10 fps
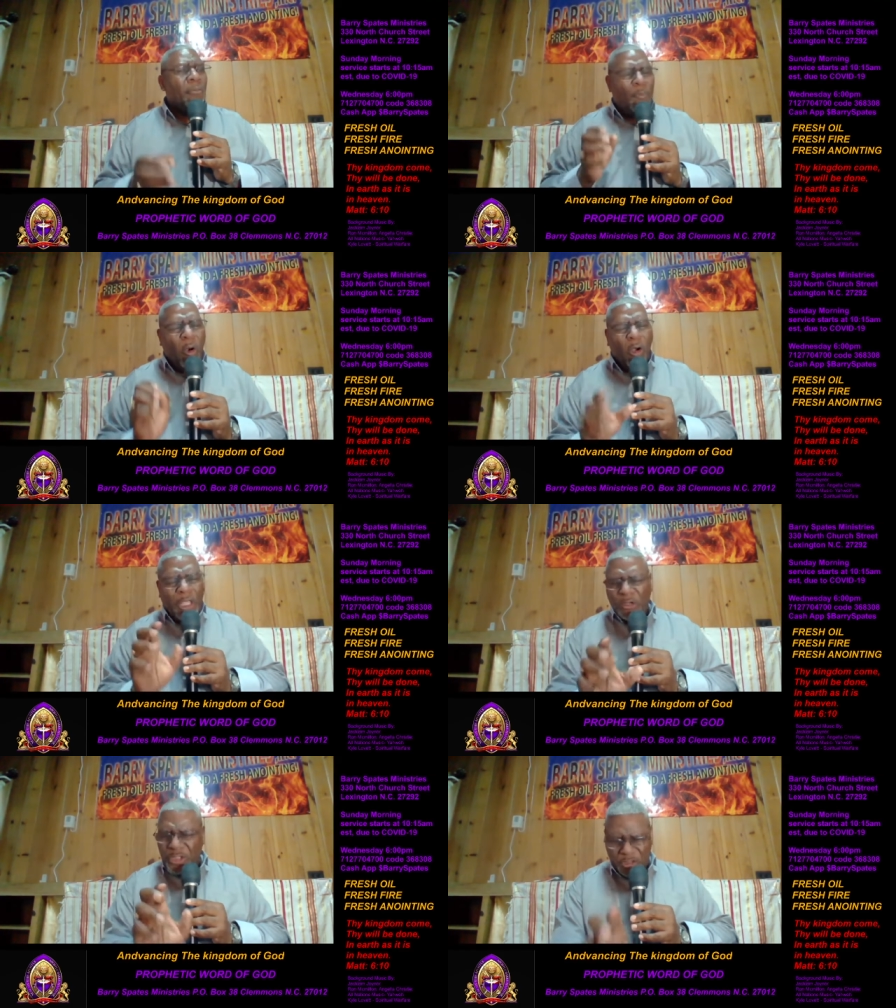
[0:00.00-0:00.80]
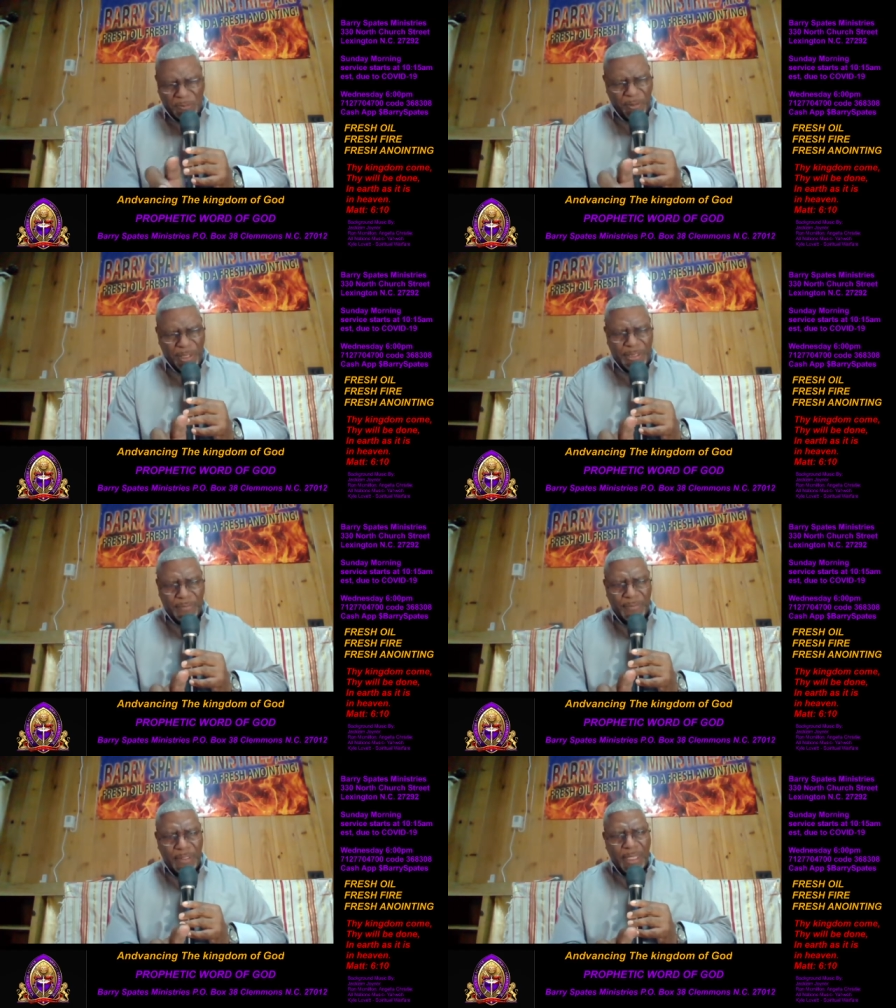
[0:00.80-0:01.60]
Pour your spirit
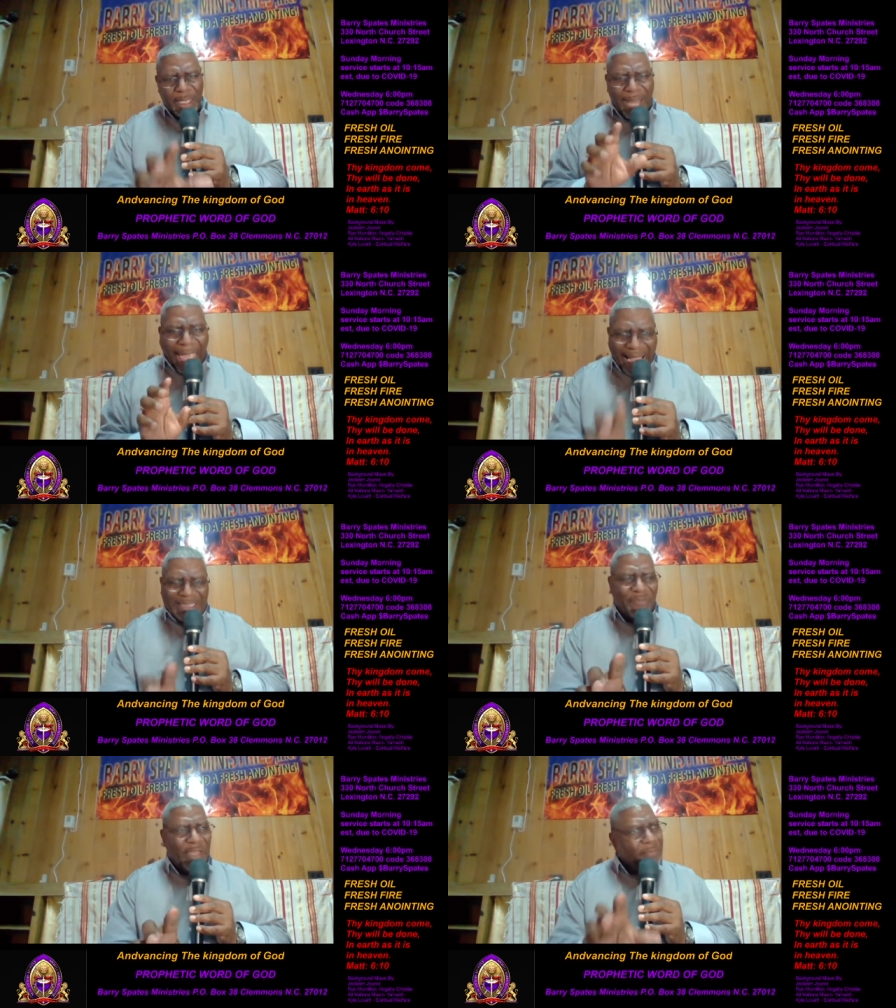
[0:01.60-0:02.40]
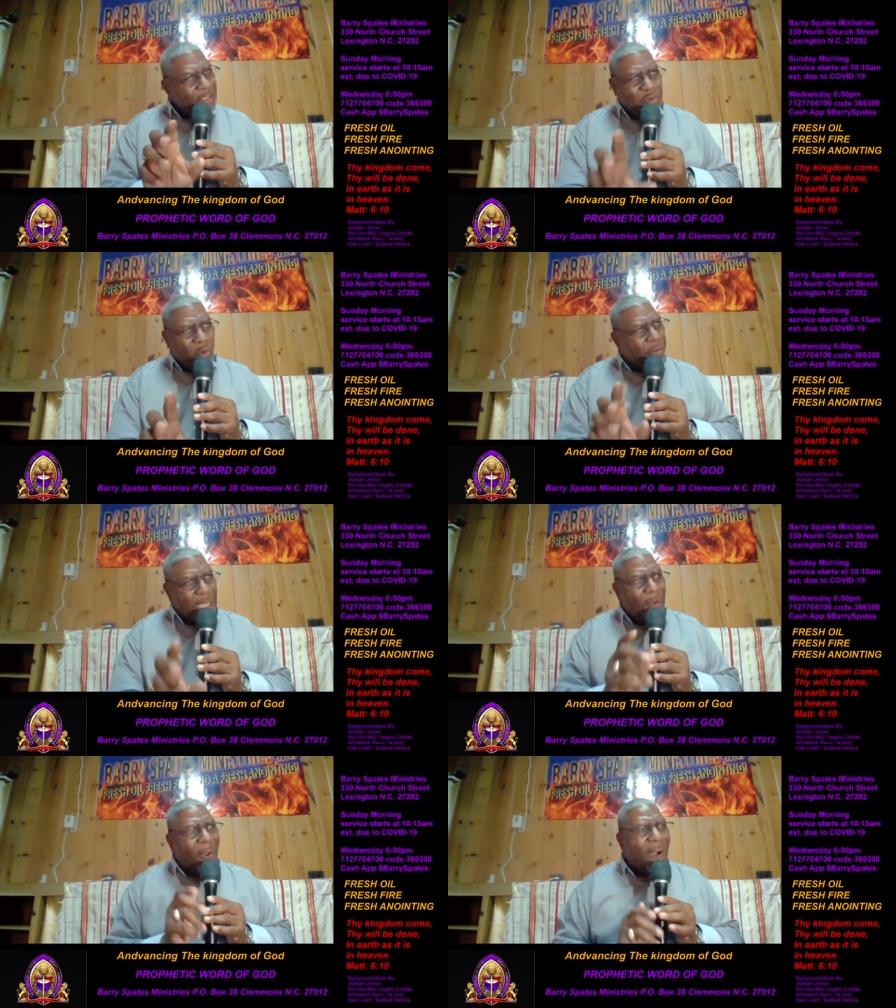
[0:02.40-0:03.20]
and activate this word in
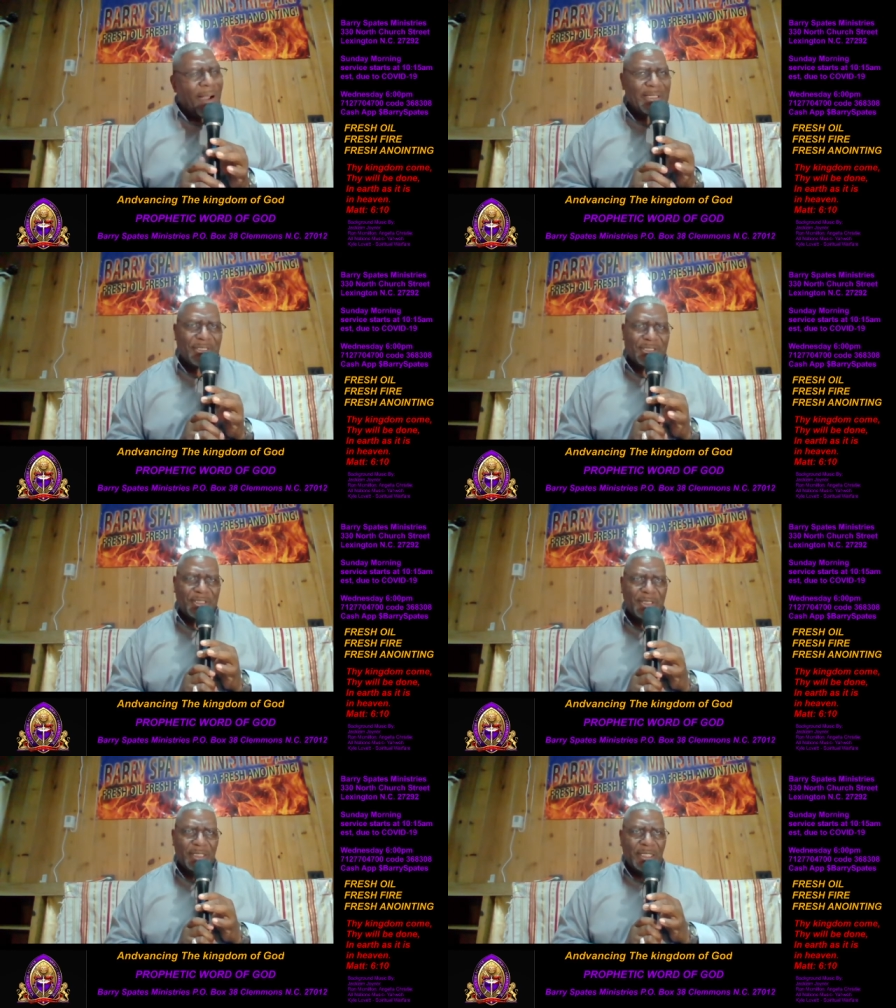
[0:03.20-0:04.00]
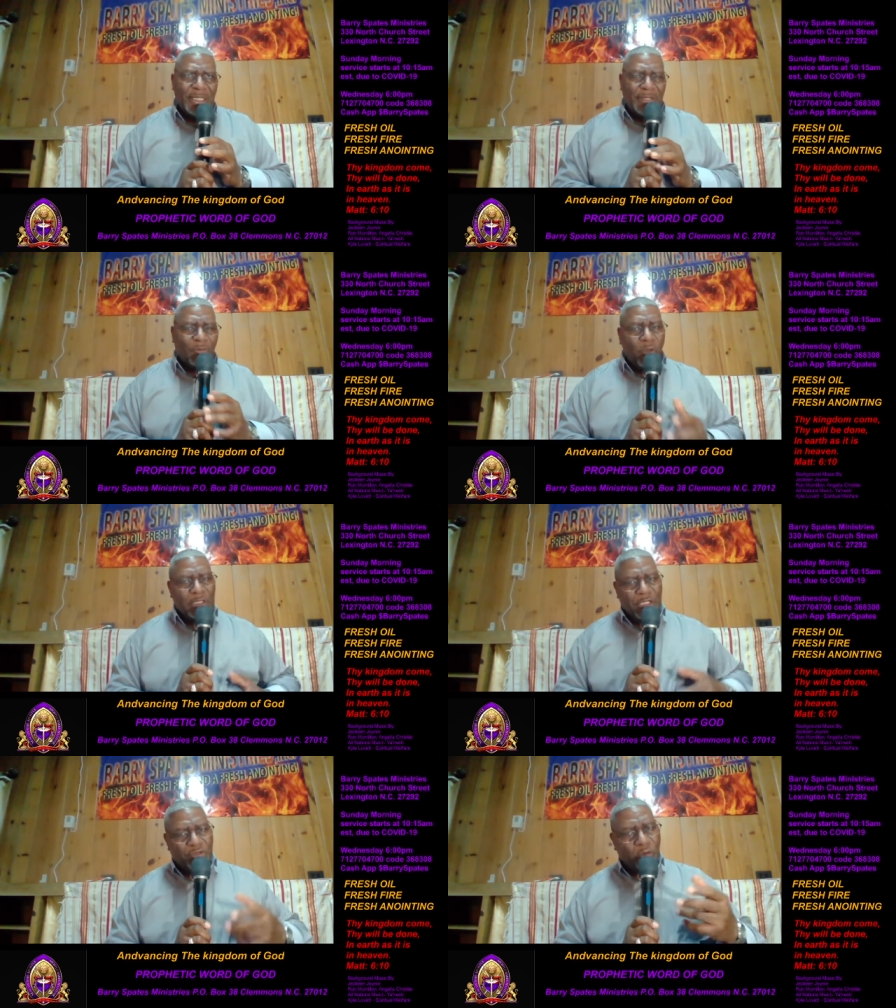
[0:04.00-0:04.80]
our hearts, that we're
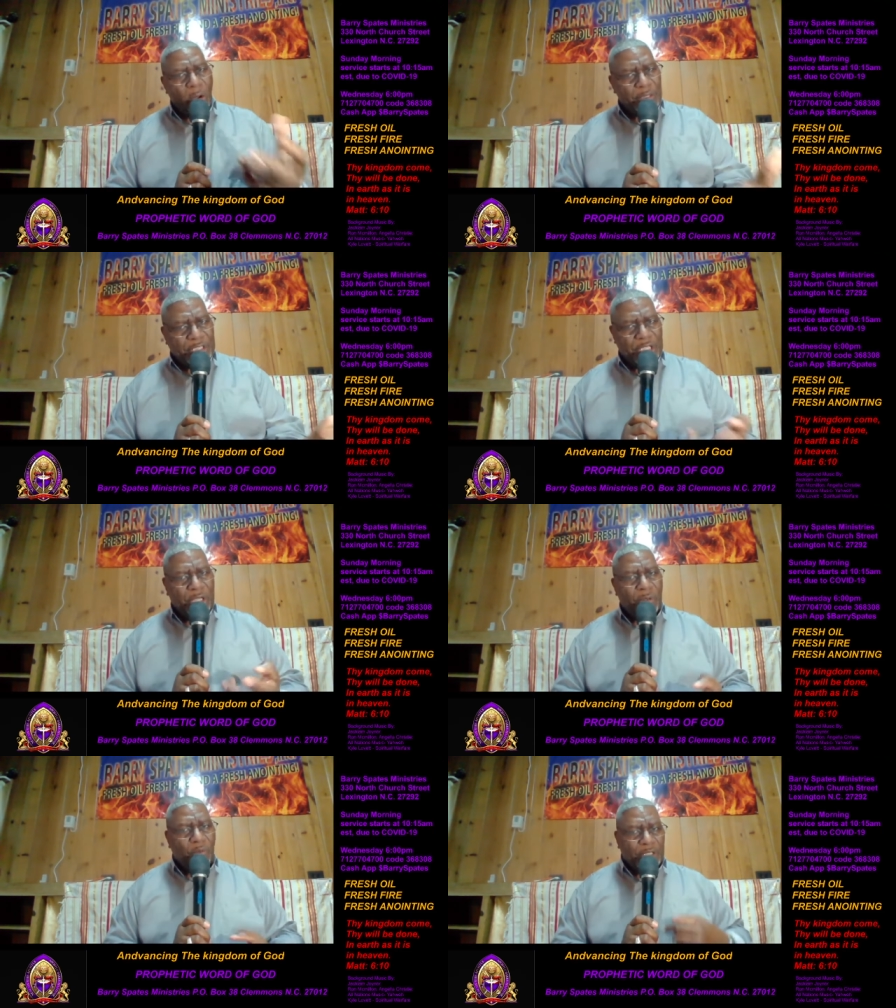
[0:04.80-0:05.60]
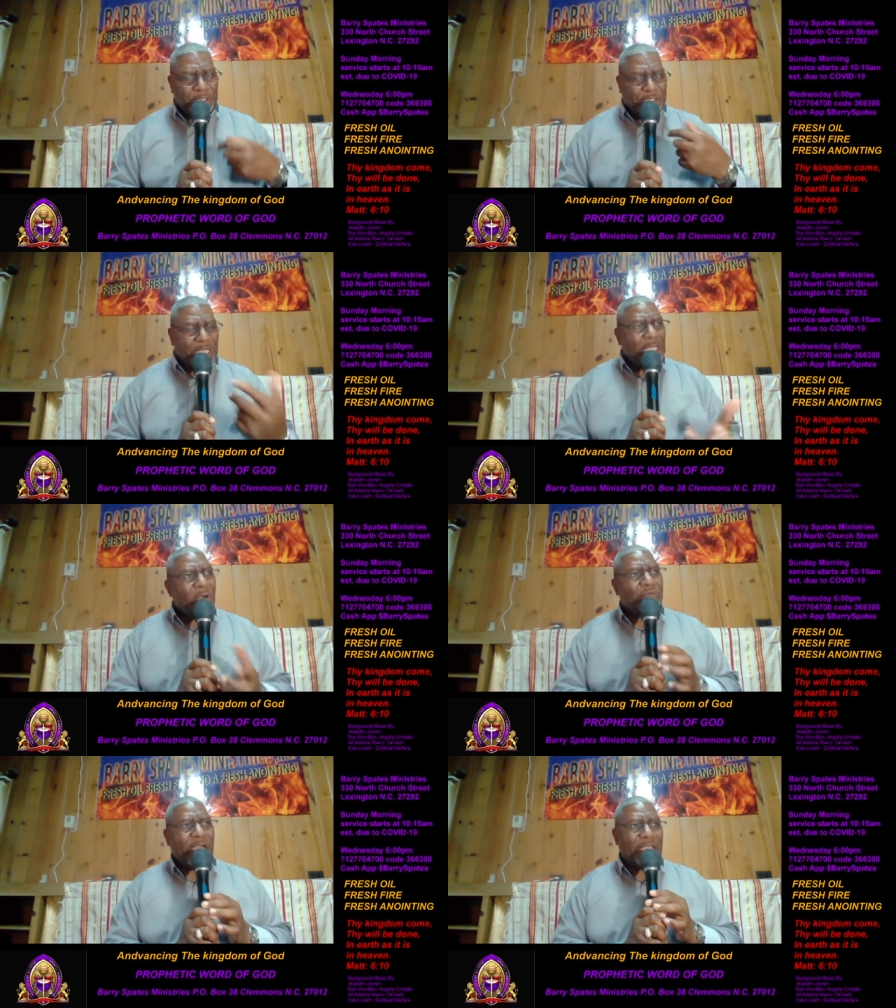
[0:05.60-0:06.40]
to draw to you and we're to seek
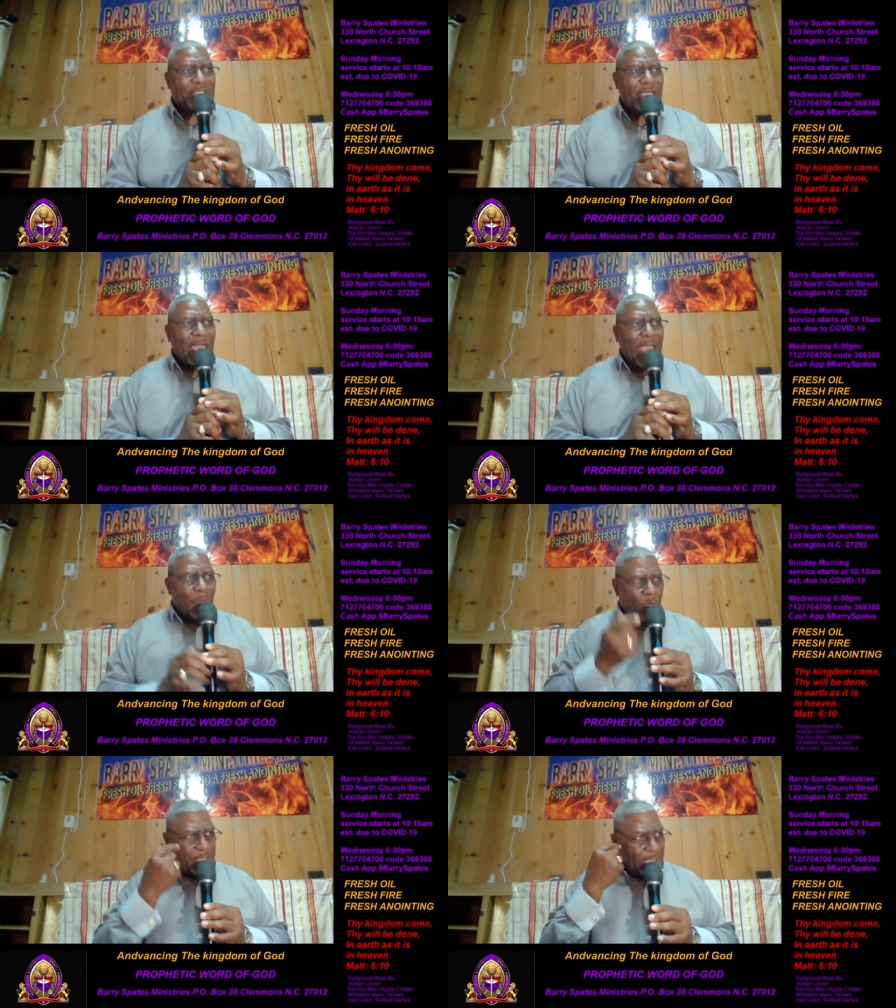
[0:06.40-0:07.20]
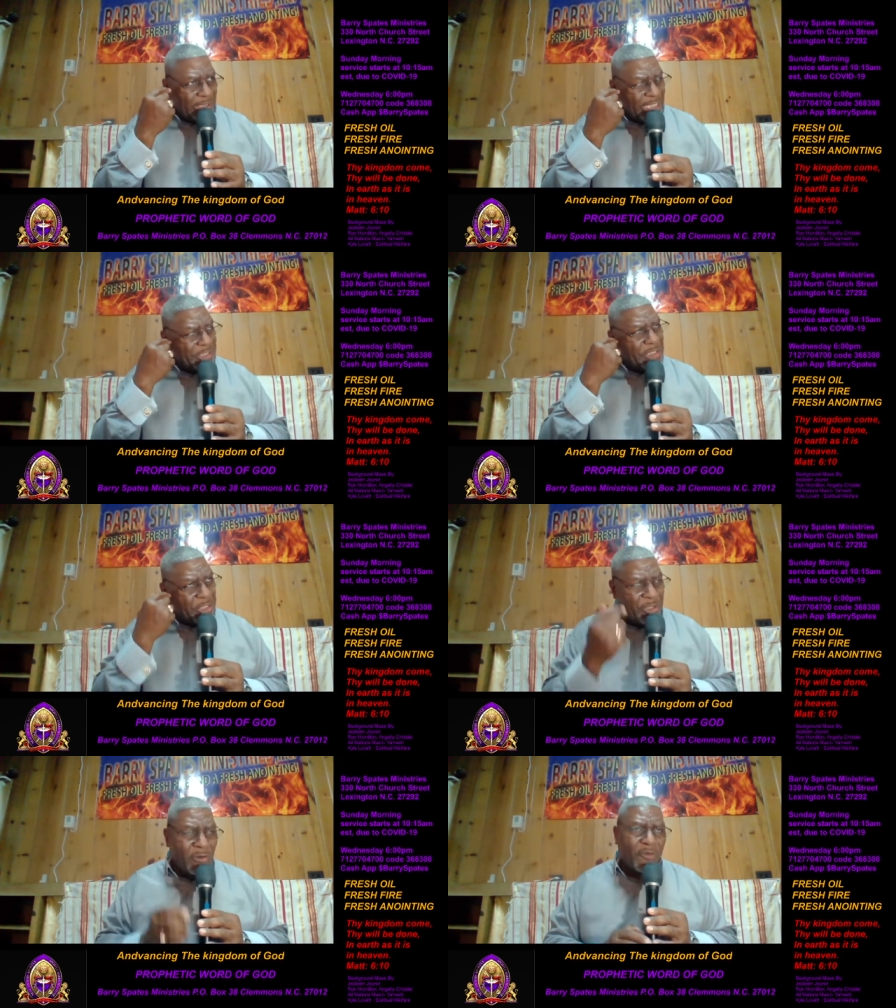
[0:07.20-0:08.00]
your face and we're to listen
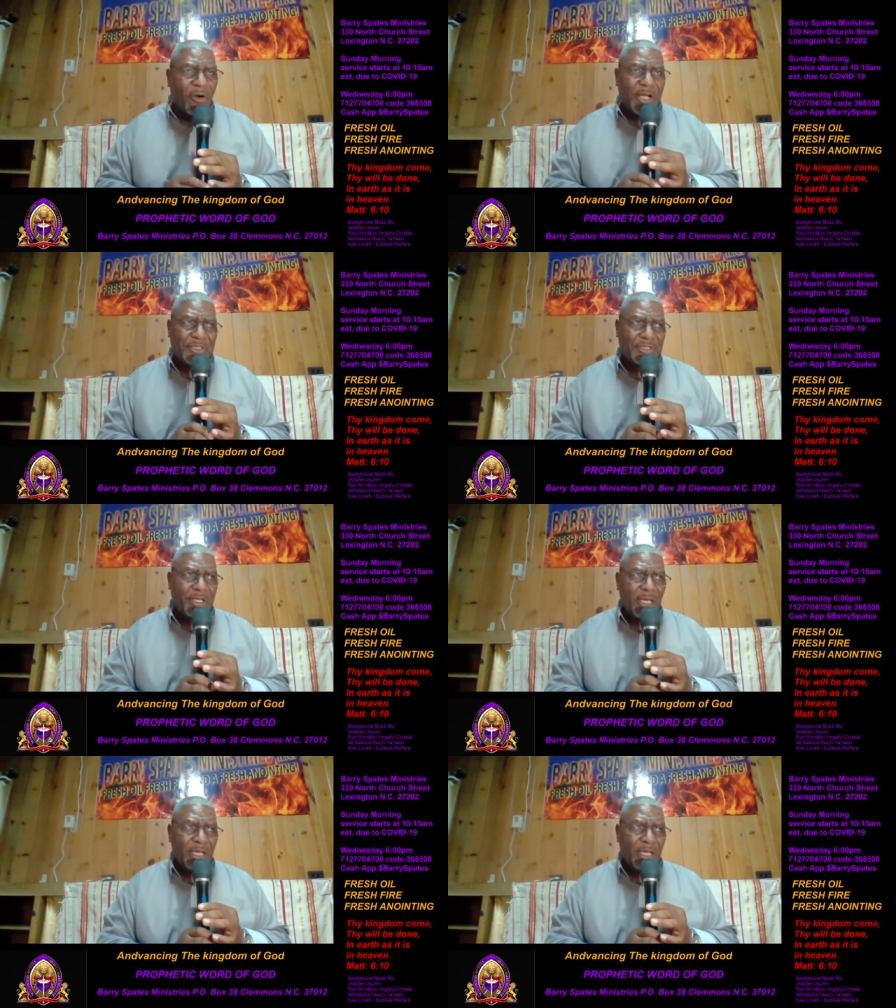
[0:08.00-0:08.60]
to your voice.